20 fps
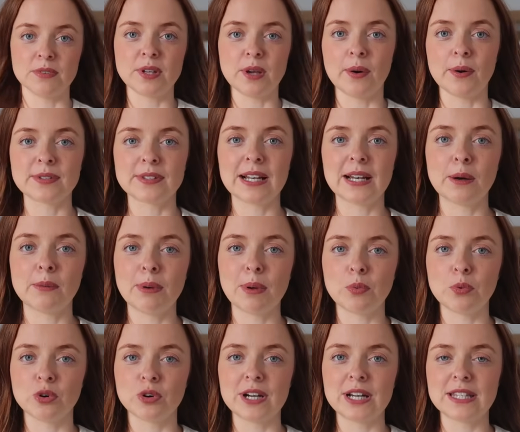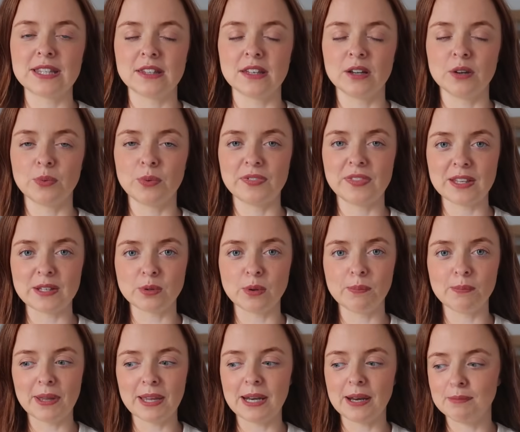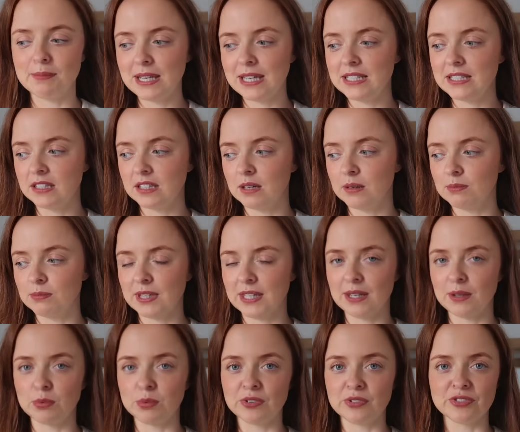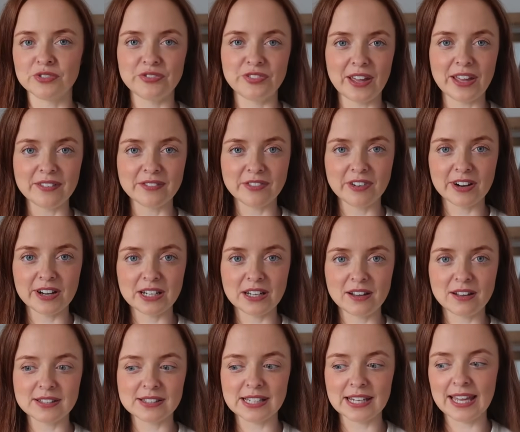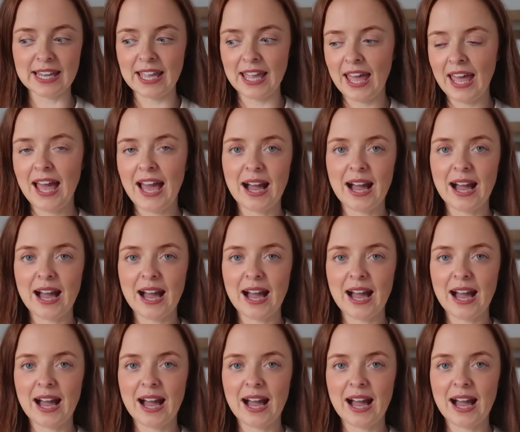So I was a little bit worried that with this one being a medium that it wouldn't fit very nicely.